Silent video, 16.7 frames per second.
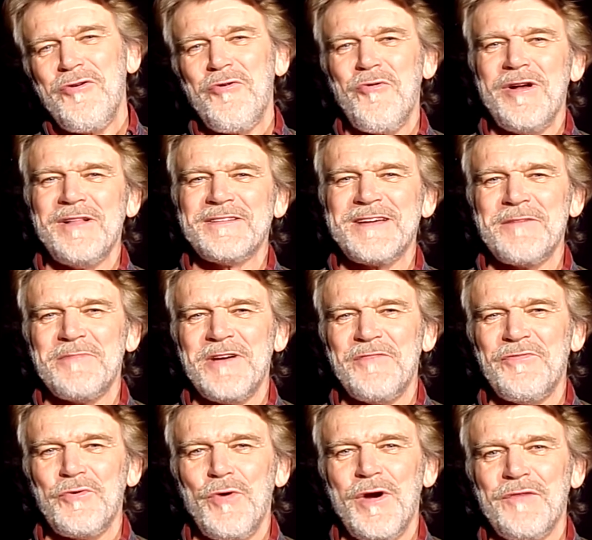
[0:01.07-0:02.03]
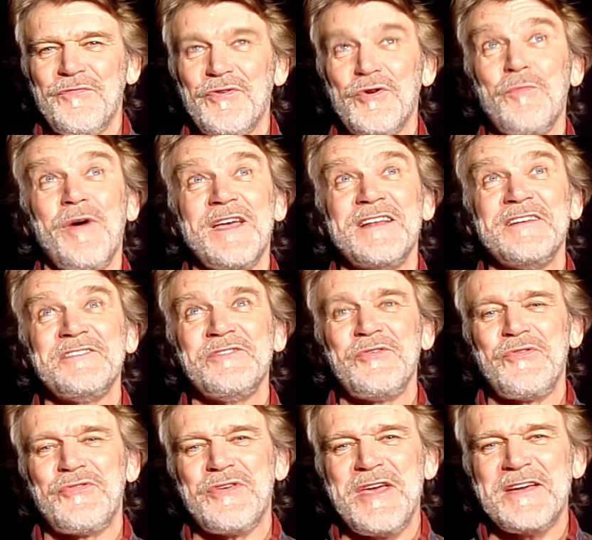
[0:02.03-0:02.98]
Welcome everyone from my
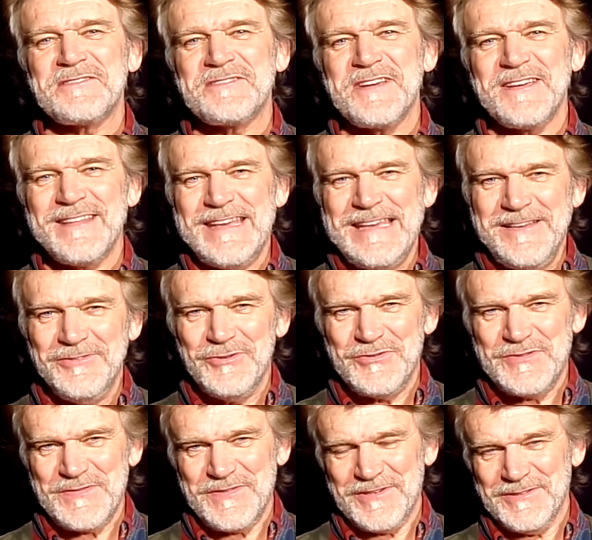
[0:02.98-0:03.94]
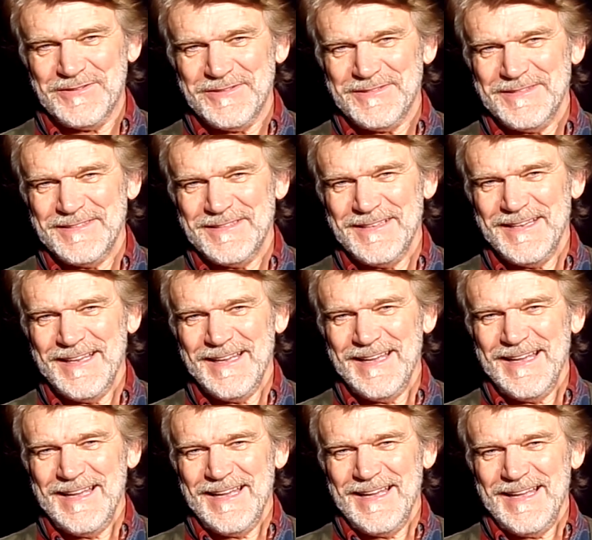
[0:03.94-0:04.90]
little theater in Hillsville.
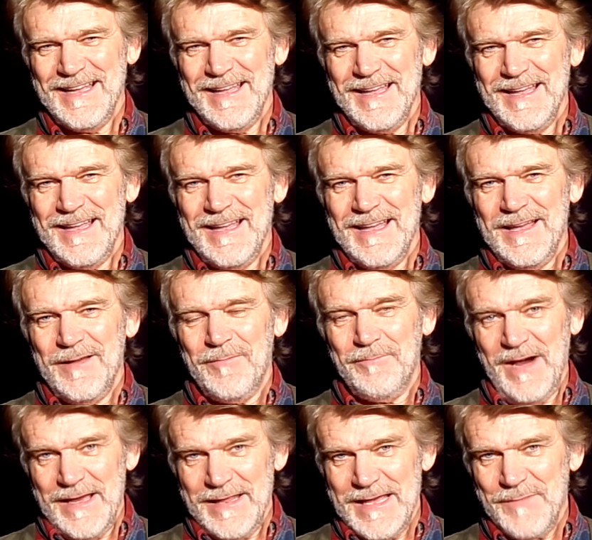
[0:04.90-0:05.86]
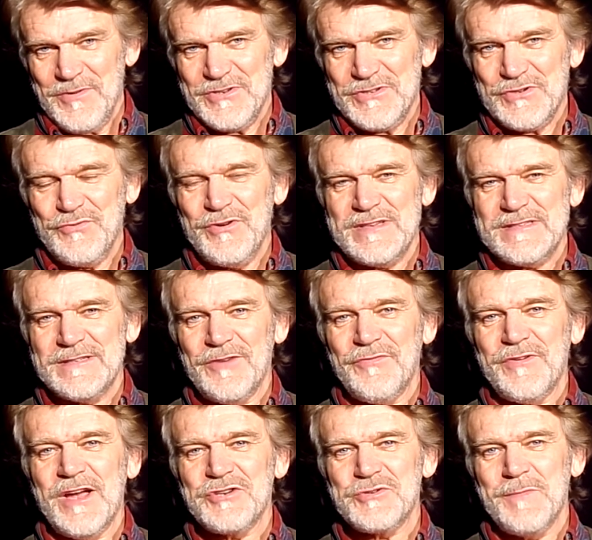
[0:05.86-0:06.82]
My name is
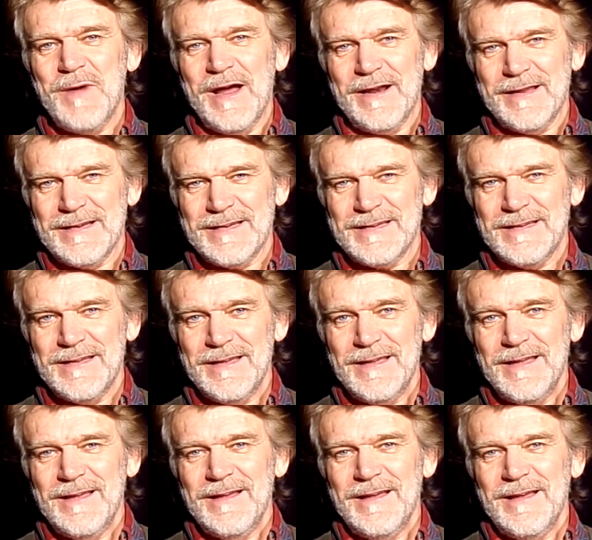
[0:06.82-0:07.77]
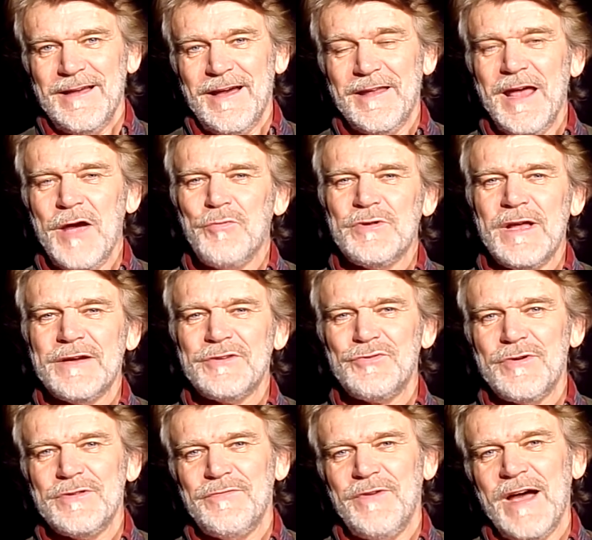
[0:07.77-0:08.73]
Kristof Kaczmarek, and I would like
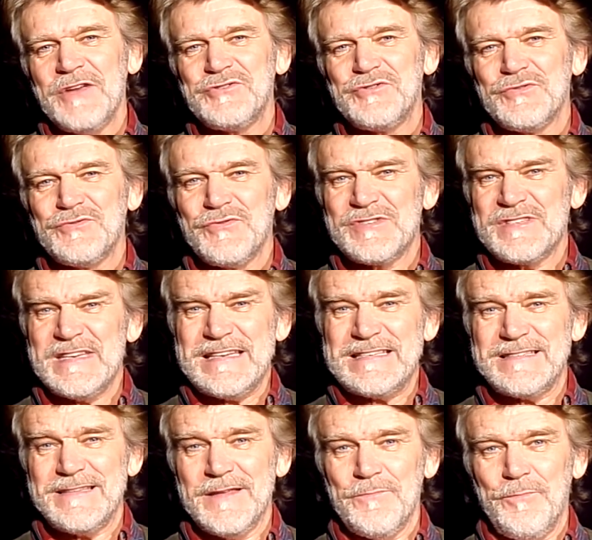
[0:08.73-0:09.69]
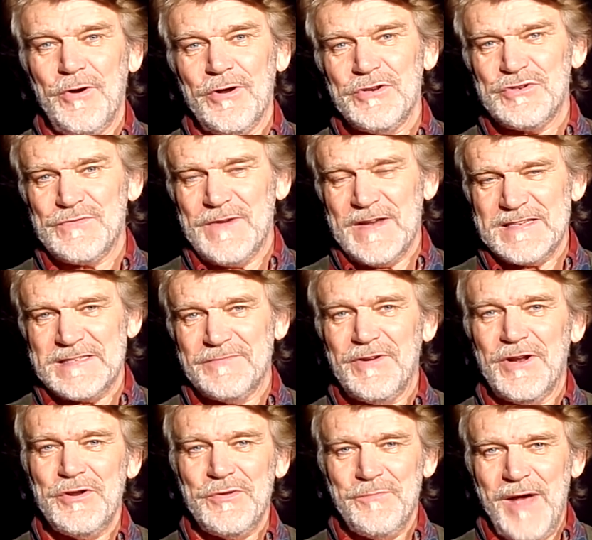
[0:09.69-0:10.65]
to invite you to 16 Polish
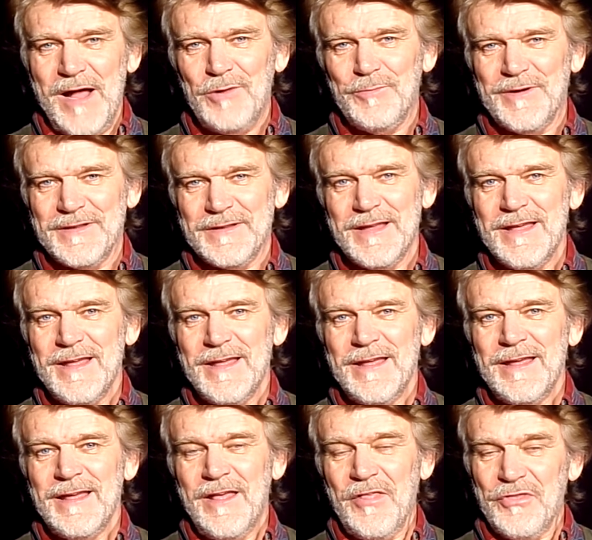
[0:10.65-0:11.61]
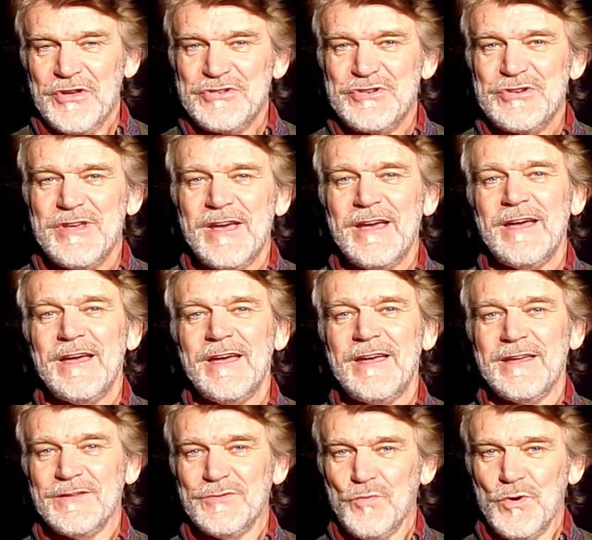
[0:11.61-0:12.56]
Festival in Melbourne. This year
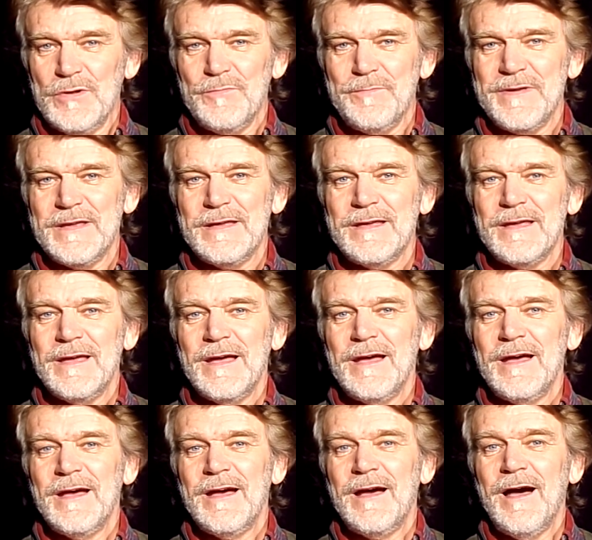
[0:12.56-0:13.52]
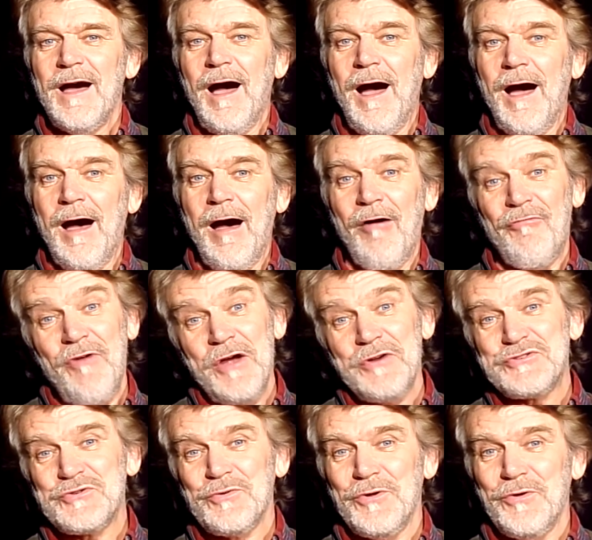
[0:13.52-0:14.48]
it will be a
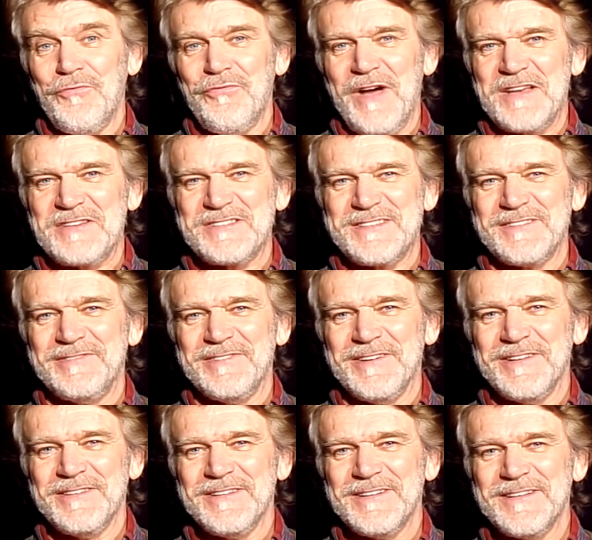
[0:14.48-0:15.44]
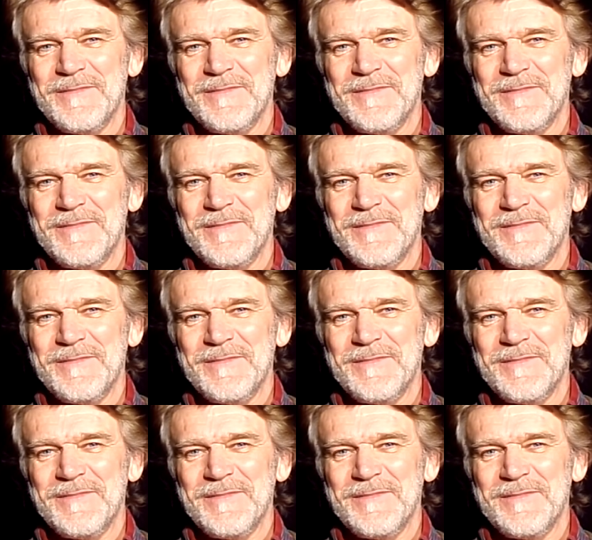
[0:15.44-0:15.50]
virtual festival.